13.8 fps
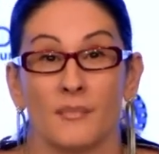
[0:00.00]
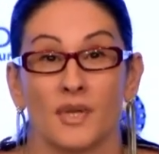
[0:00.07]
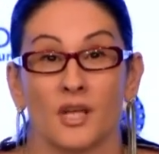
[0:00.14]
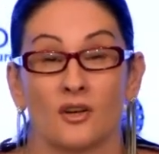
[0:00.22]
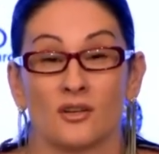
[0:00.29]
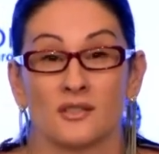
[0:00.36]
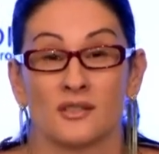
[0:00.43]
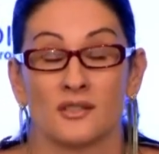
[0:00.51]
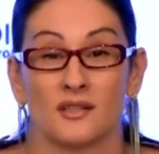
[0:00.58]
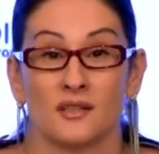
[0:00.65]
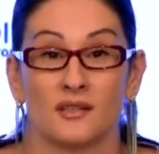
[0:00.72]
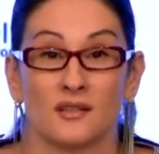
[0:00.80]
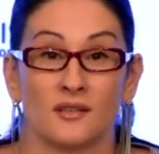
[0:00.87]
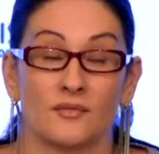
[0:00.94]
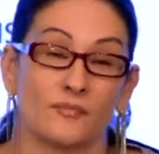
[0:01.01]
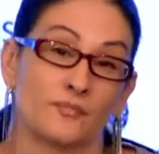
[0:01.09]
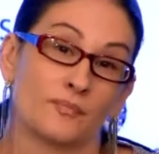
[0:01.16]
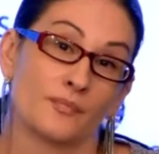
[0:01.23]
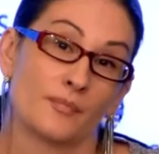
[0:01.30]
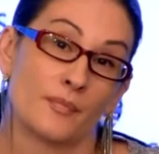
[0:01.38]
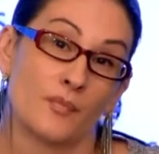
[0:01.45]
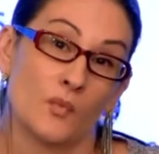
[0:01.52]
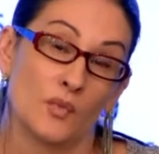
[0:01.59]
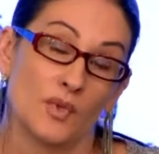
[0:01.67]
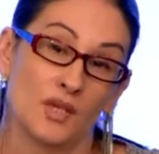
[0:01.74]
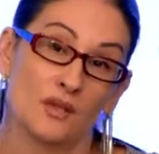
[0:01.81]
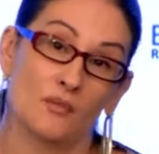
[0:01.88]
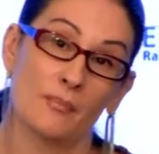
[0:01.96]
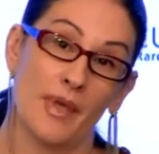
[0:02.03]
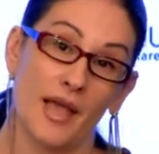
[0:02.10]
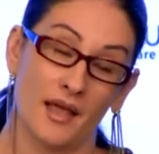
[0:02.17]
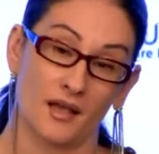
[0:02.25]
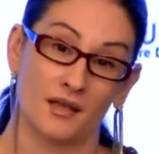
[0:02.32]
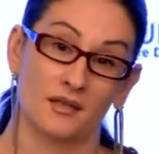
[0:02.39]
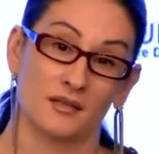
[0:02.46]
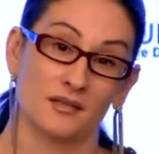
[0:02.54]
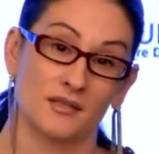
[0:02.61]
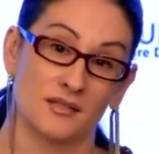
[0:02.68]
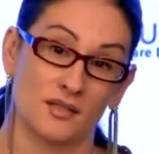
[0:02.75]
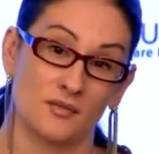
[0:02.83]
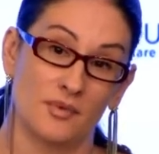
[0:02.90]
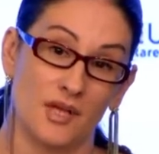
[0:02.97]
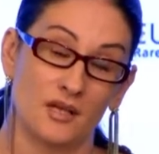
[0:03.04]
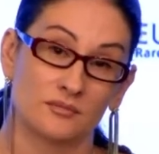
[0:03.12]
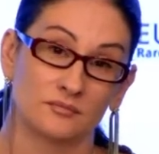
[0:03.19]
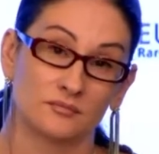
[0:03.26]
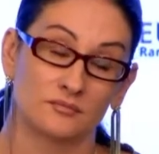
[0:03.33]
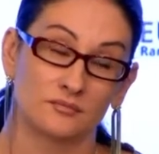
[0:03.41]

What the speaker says: Because we back in Serbia,